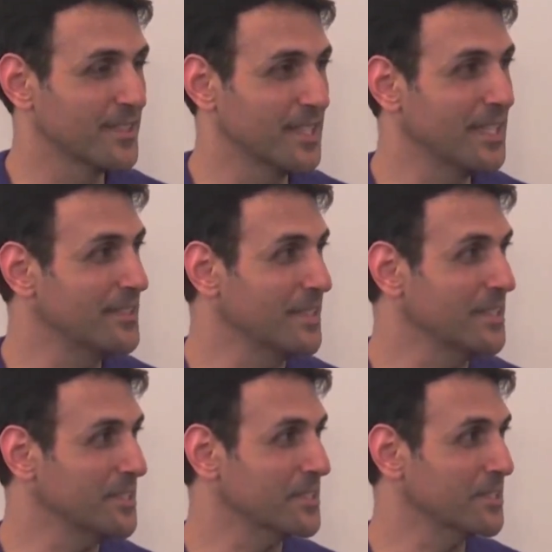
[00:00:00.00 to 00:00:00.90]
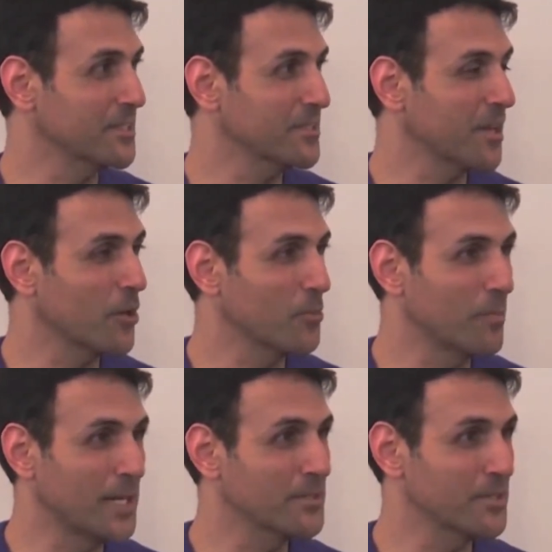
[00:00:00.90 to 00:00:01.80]
and innocent, our
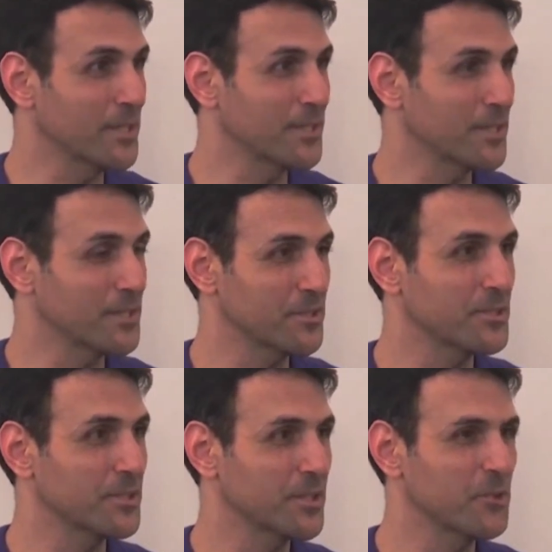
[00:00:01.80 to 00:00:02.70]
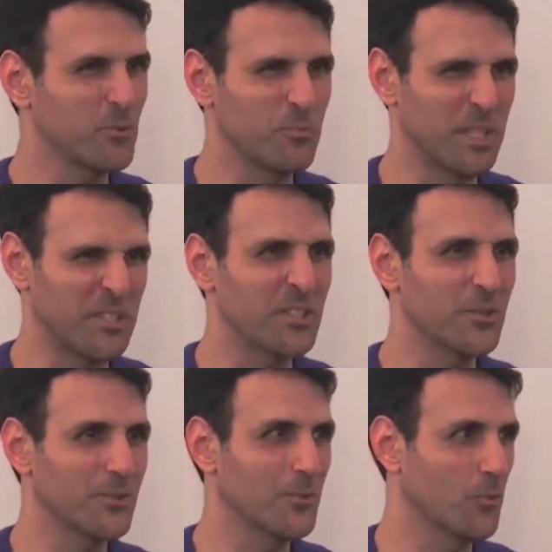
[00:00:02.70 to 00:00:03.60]
mind tells us you'd
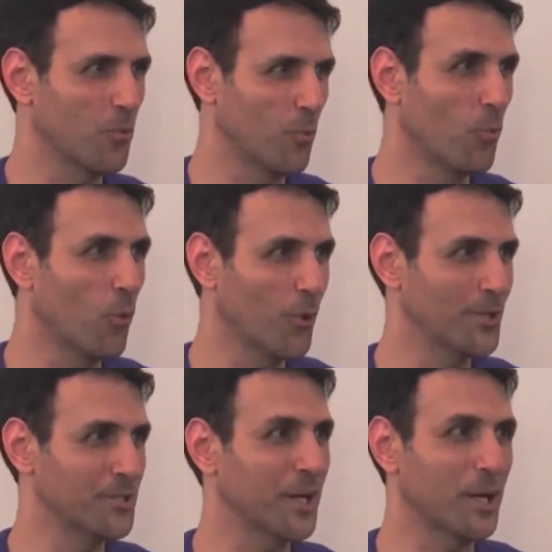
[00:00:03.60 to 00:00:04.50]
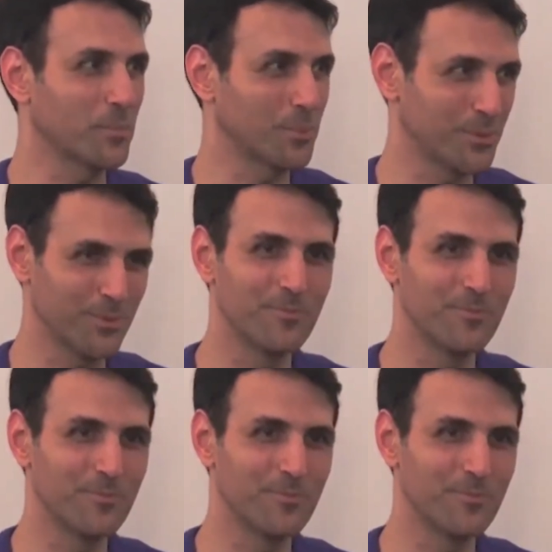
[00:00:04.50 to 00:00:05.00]
better wall it up.